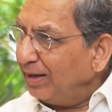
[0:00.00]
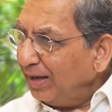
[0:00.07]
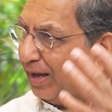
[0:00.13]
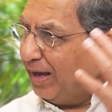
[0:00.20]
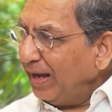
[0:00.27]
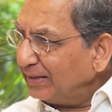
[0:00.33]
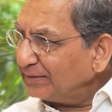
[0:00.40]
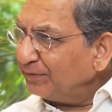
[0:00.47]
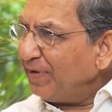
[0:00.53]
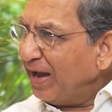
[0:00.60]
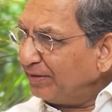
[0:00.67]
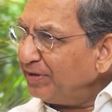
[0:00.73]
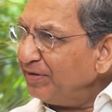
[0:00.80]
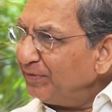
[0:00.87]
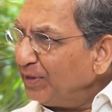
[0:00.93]
has a
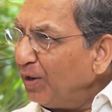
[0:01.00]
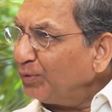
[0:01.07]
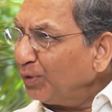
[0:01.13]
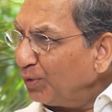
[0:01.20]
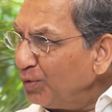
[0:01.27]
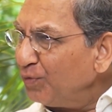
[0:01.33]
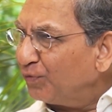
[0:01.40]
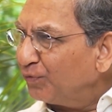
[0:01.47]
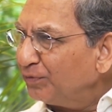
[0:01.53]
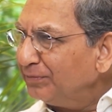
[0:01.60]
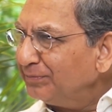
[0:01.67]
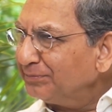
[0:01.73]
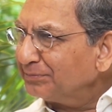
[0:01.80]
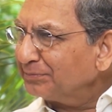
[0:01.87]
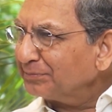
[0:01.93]
factory without a roof,
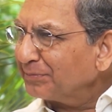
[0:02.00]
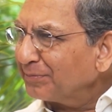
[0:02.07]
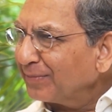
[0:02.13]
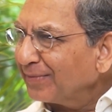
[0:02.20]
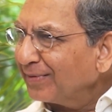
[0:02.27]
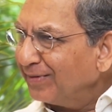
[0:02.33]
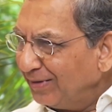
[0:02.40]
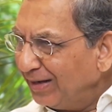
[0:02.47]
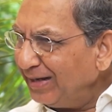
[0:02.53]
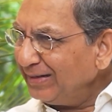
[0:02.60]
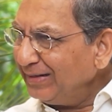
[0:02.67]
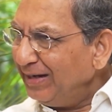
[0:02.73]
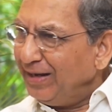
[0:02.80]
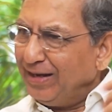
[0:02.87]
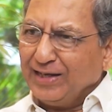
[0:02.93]
right?
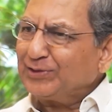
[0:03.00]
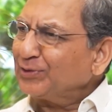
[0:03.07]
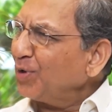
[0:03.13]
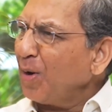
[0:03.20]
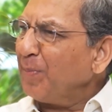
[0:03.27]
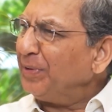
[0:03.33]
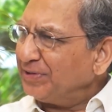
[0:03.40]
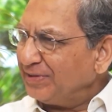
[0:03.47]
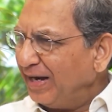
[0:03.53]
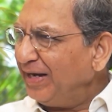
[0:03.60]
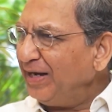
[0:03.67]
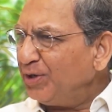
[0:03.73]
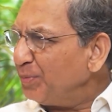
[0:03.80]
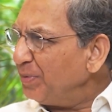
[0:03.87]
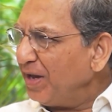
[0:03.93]
His crop is ready
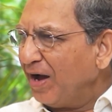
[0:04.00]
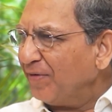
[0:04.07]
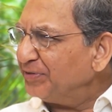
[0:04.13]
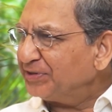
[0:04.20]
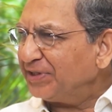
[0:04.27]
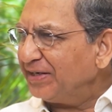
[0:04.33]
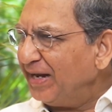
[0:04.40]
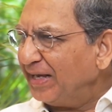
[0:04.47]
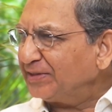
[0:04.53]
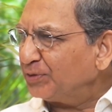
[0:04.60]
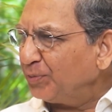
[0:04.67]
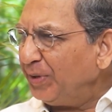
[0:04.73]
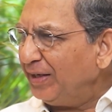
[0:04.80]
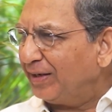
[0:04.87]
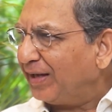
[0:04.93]
to be harvested next
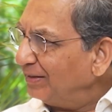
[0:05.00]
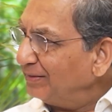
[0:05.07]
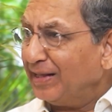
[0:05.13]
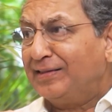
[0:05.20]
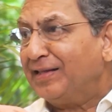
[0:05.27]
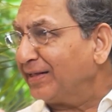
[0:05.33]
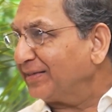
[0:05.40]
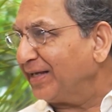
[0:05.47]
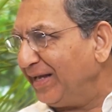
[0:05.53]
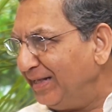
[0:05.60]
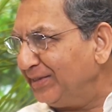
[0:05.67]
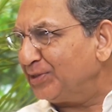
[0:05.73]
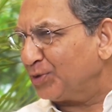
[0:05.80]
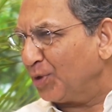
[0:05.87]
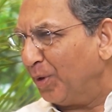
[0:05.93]
week, and then there's a
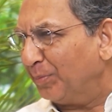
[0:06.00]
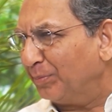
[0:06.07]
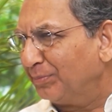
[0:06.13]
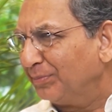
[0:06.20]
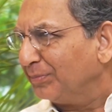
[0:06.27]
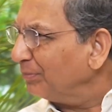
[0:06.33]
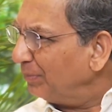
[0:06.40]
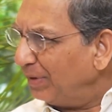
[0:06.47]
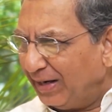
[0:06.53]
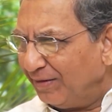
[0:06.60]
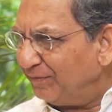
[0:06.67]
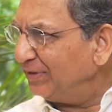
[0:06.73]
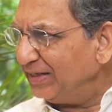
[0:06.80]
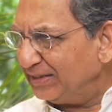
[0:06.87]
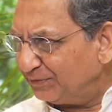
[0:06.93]
hailstorm and
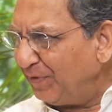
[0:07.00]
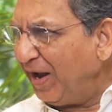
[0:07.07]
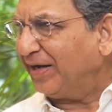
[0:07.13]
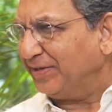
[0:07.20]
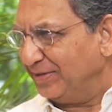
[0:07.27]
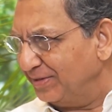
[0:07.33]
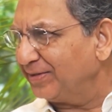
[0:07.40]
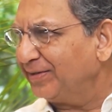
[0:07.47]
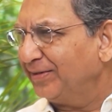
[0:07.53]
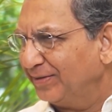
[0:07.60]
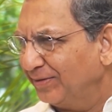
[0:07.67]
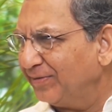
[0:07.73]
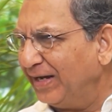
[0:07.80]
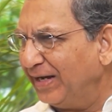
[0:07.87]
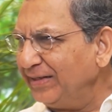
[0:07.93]
everything is flattered,
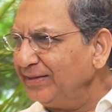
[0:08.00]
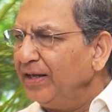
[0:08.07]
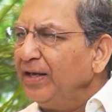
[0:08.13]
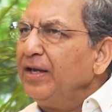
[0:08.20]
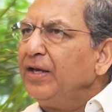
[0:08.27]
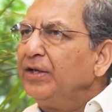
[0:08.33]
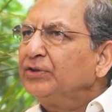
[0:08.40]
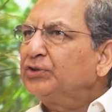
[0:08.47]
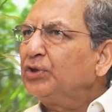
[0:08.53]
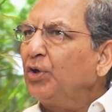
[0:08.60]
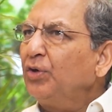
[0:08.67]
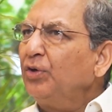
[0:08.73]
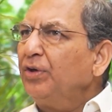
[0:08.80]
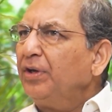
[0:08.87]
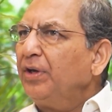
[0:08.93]
right? So
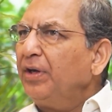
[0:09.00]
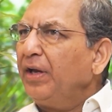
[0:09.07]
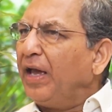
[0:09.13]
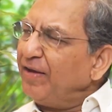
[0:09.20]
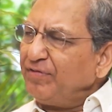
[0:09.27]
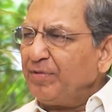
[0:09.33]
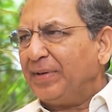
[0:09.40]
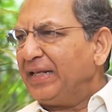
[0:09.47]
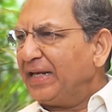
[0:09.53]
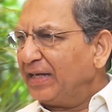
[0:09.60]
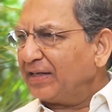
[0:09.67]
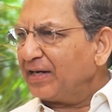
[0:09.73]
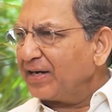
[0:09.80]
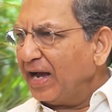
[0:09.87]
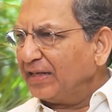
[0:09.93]
everybody
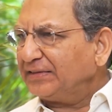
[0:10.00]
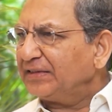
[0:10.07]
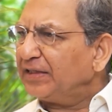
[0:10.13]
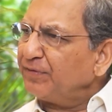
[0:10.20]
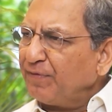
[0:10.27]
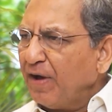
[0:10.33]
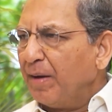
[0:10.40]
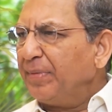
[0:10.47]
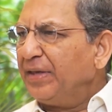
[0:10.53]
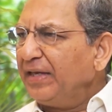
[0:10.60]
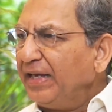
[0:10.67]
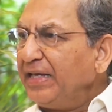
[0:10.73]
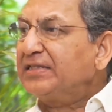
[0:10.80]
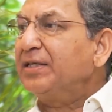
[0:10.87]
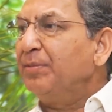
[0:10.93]
recognizes that farming
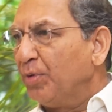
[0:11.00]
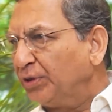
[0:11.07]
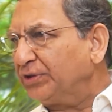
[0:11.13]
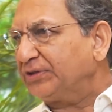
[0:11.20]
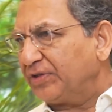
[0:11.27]
is the most